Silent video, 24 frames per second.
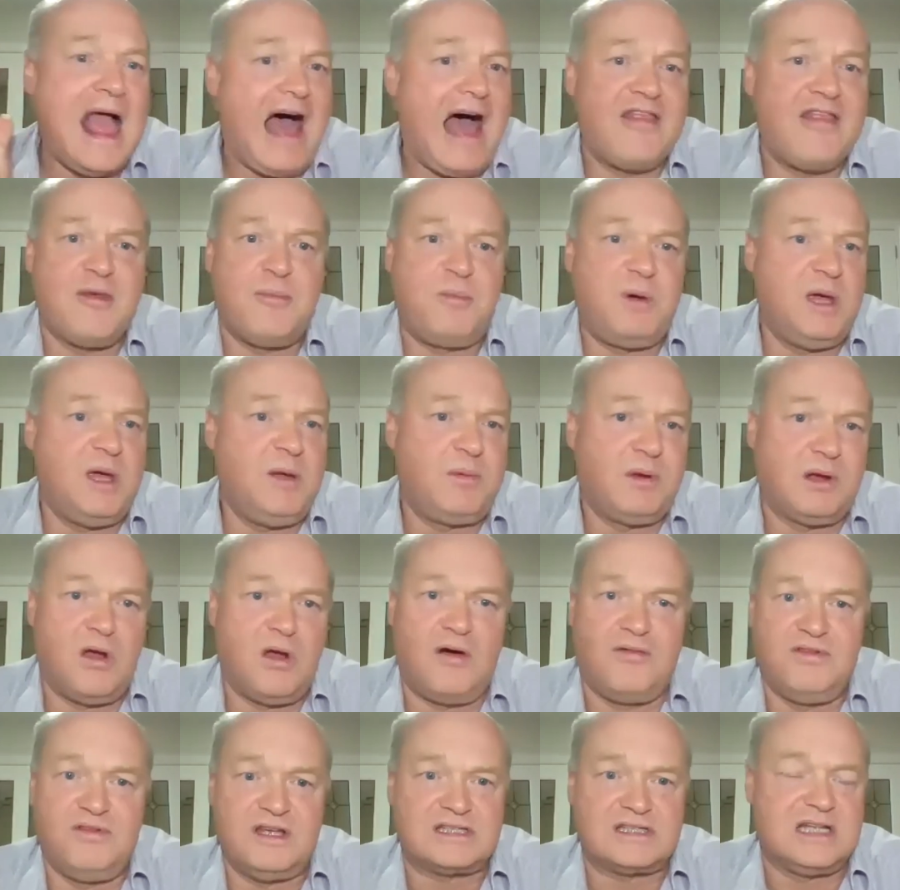Other people
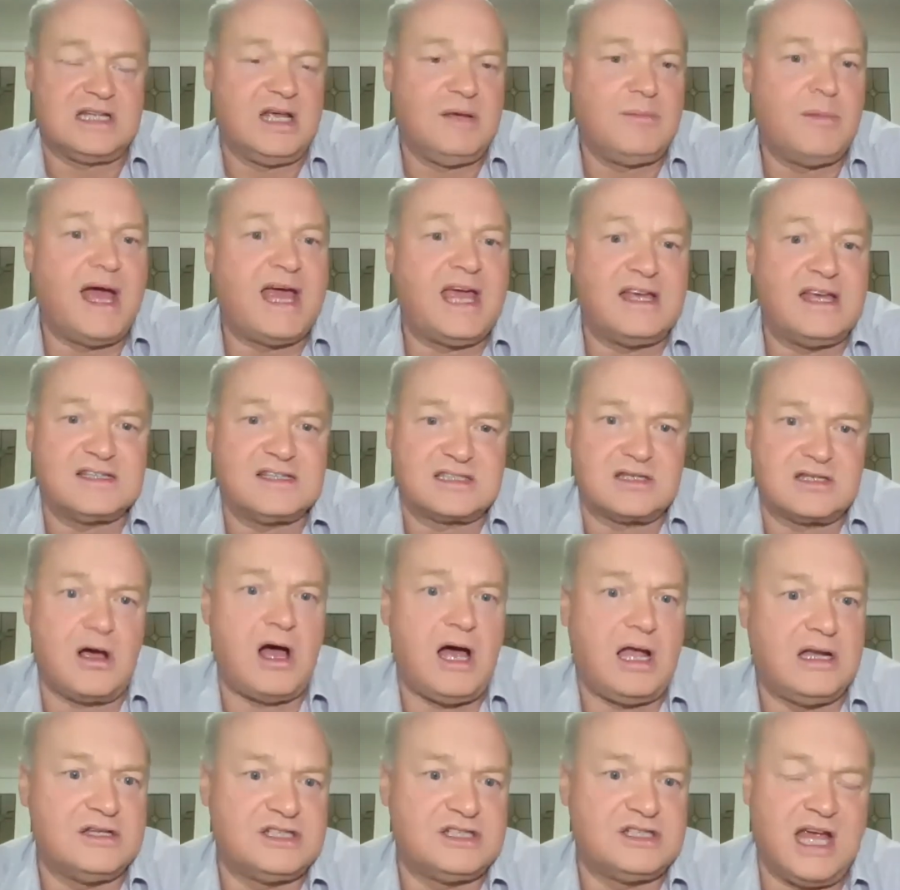obviously are making
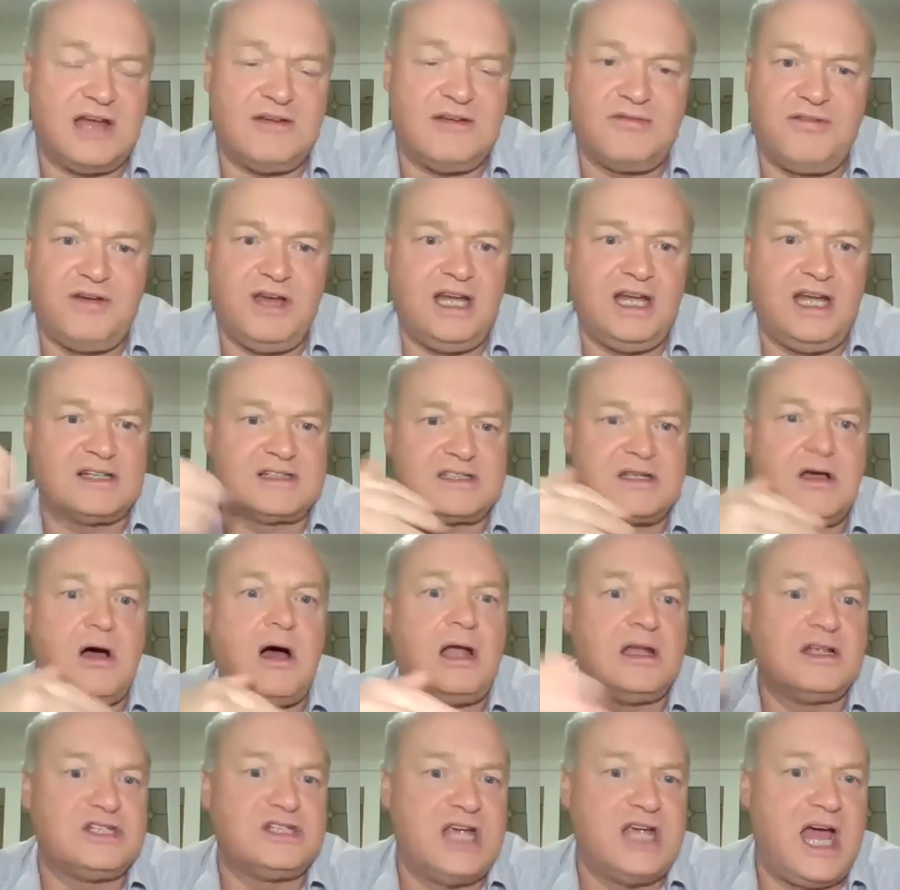silage and feeding
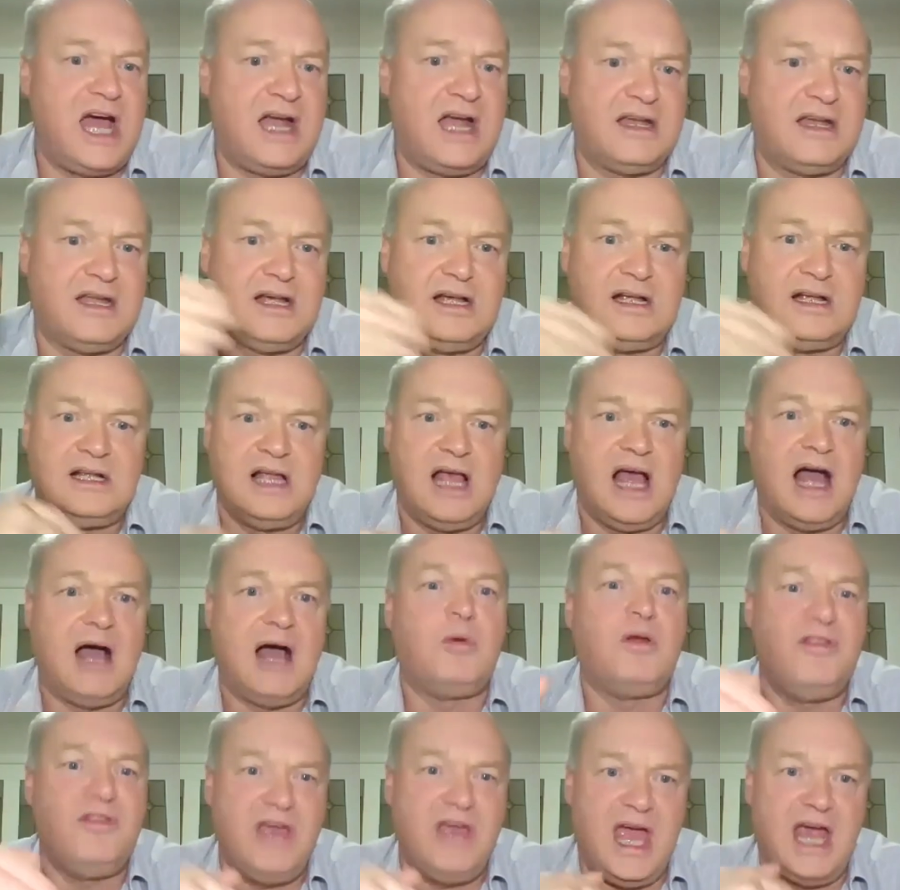silage out
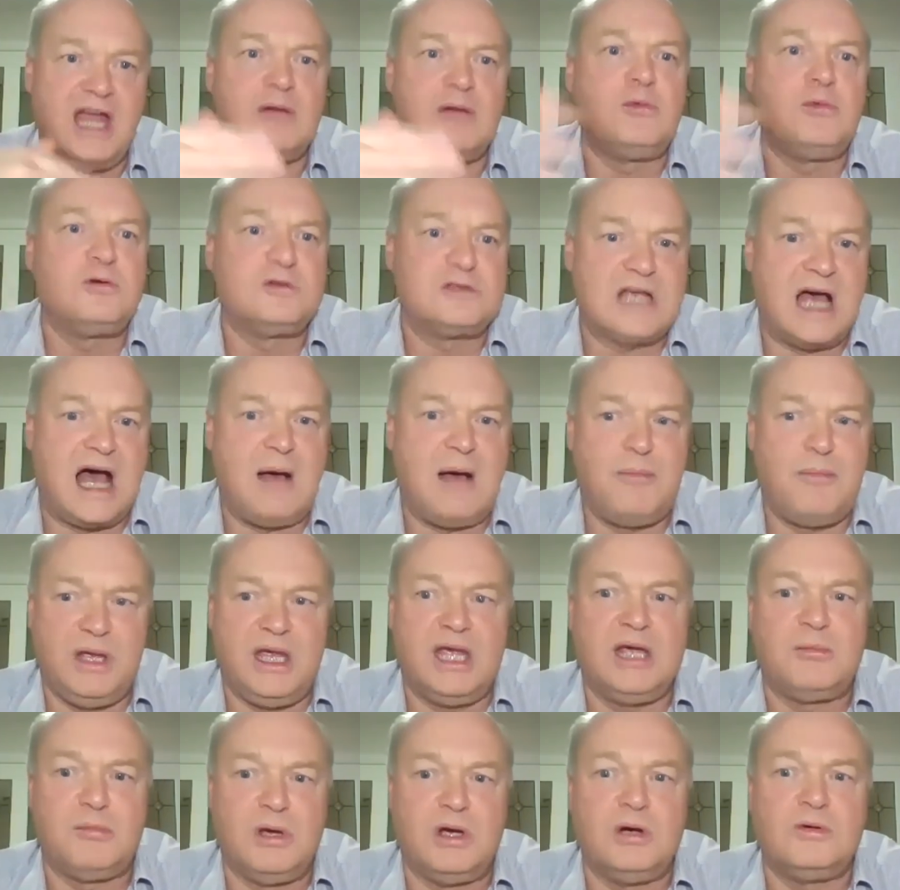when the animals are
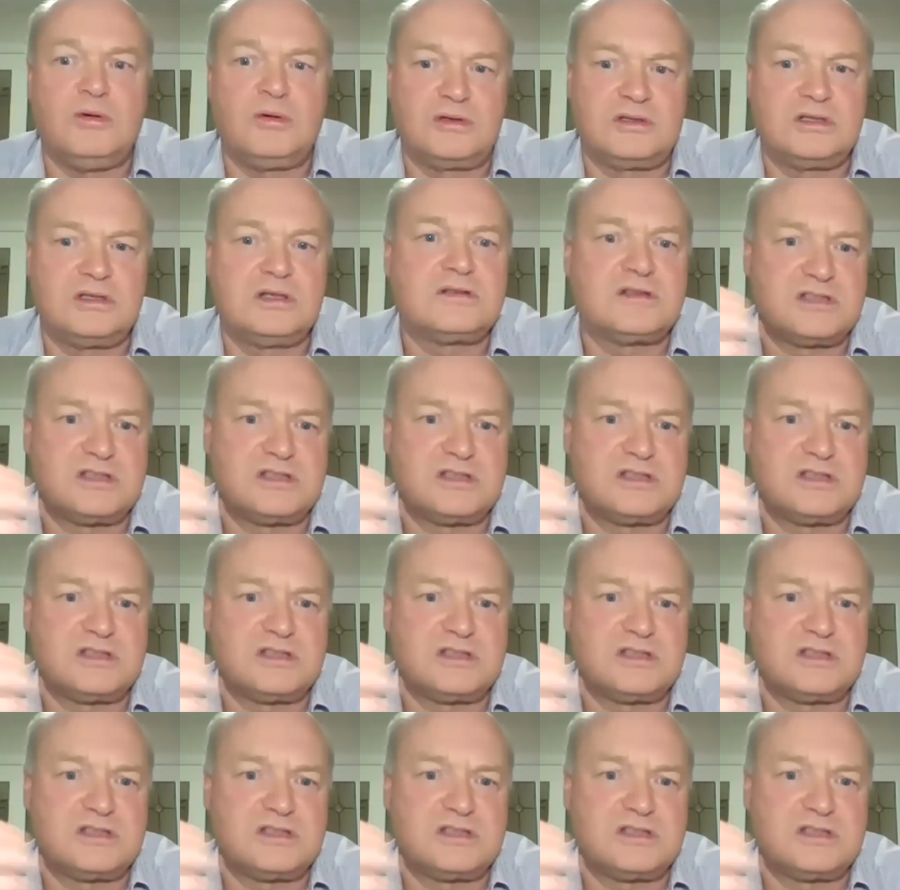being milked.